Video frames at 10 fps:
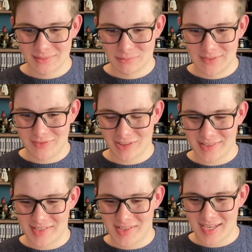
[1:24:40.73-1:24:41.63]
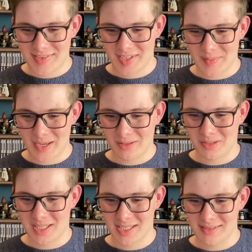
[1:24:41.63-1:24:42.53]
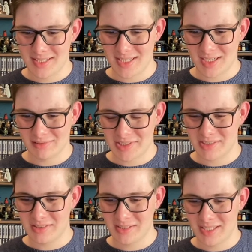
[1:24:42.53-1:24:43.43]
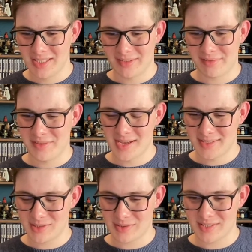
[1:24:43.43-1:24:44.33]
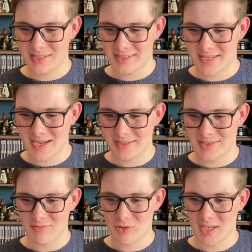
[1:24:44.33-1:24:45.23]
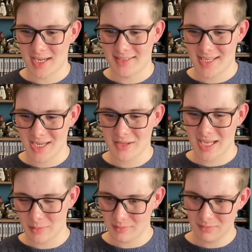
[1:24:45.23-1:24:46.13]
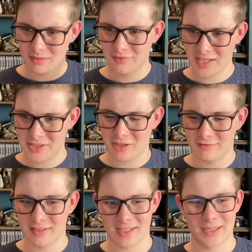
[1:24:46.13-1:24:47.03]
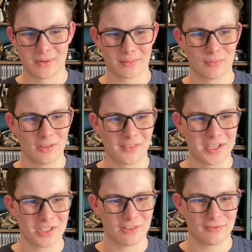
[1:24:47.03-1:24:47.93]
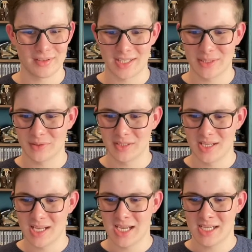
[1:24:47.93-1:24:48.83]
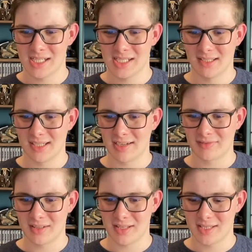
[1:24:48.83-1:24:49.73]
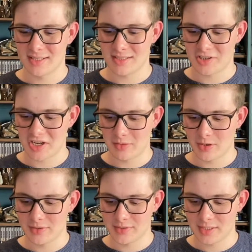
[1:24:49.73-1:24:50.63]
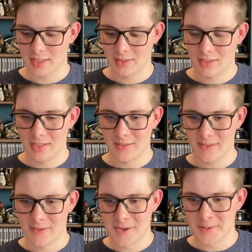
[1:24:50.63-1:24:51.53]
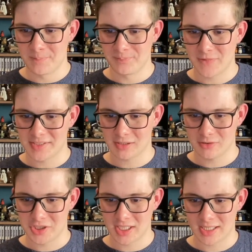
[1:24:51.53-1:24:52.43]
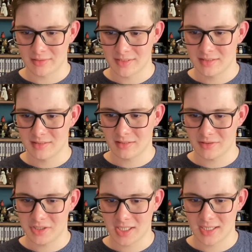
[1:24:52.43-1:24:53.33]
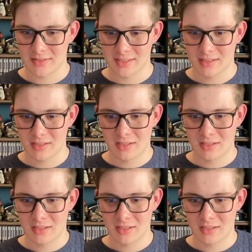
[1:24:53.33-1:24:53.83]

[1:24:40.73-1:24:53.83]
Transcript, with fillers: we've got a suggestion about looking at the original uh, third Doctor TARDIS from 2018. Okay, we'll, we'll, finish off with that one. We'll finish off with that one uh, after this Shadow Monster. Um, that's a good shout. It's a good shout.